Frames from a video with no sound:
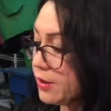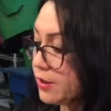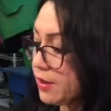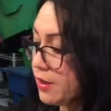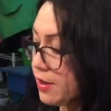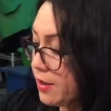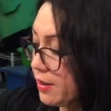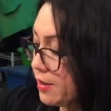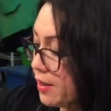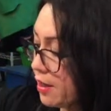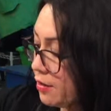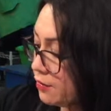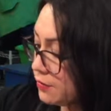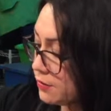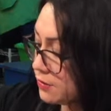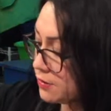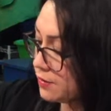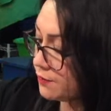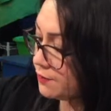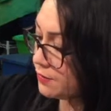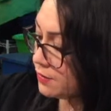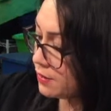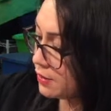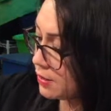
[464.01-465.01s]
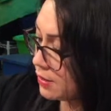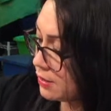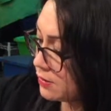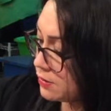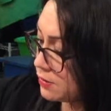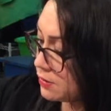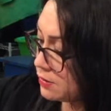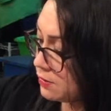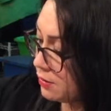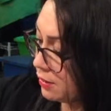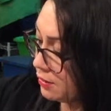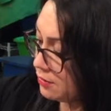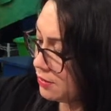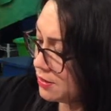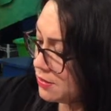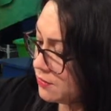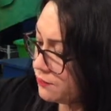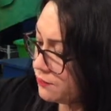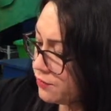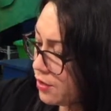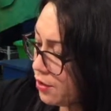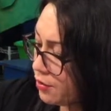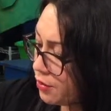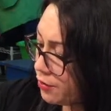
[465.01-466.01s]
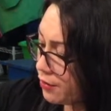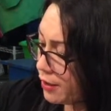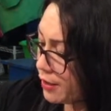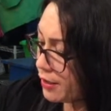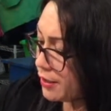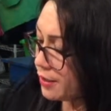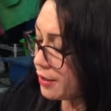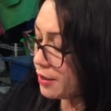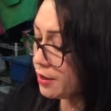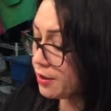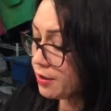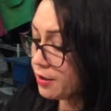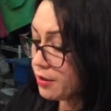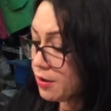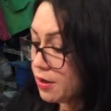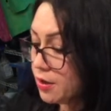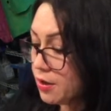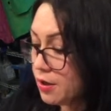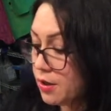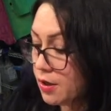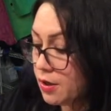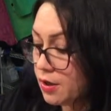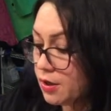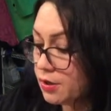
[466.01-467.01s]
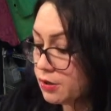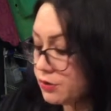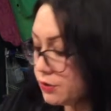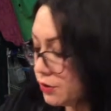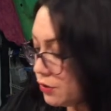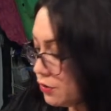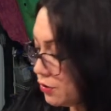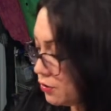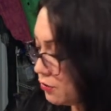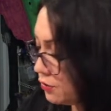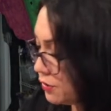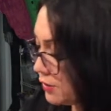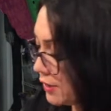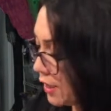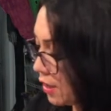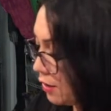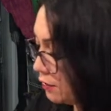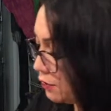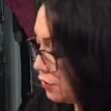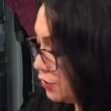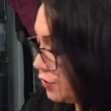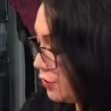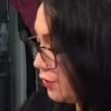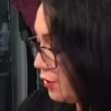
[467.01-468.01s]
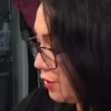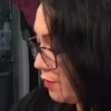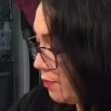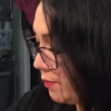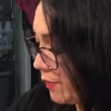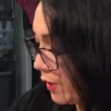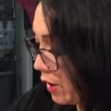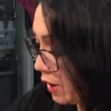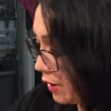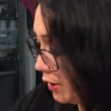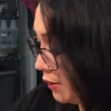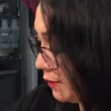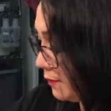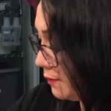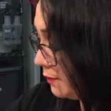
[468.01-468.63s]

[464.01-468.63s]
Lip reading: cut out some of this, like this flower right here, to glue down to the bottom.